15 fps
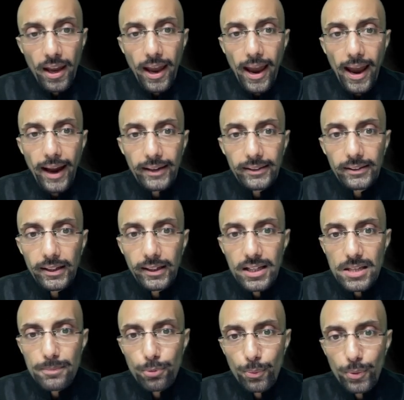And there is
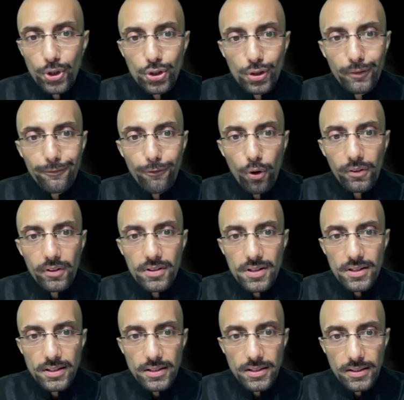a provision for
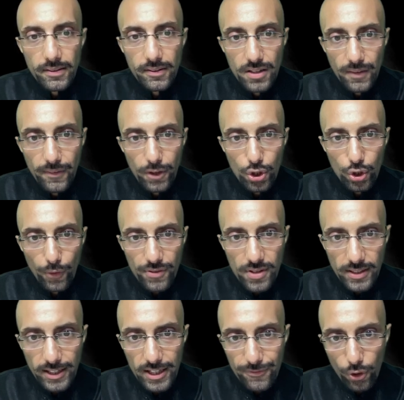reservation of
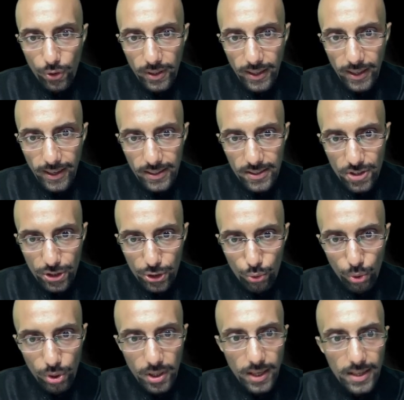seats for
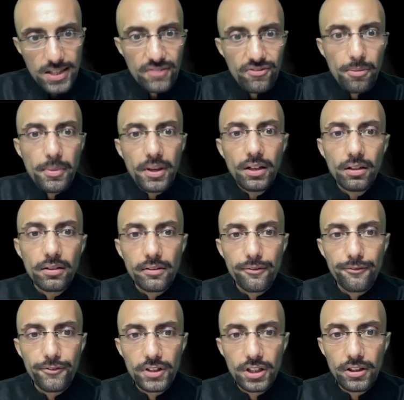scheduled caste women
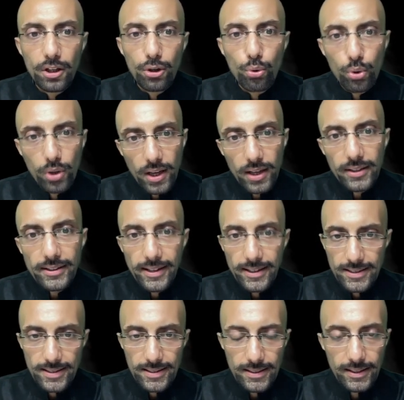within the quota?
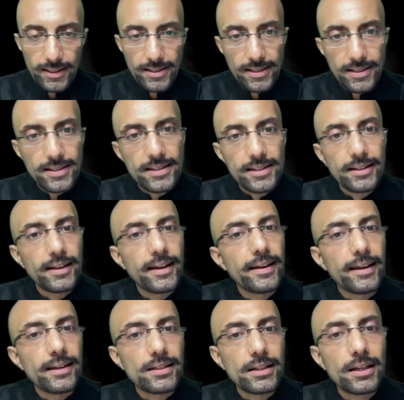Yes, this is
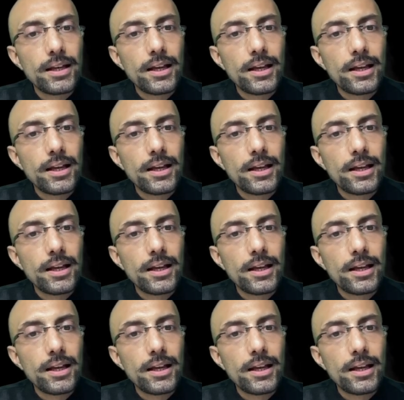correct.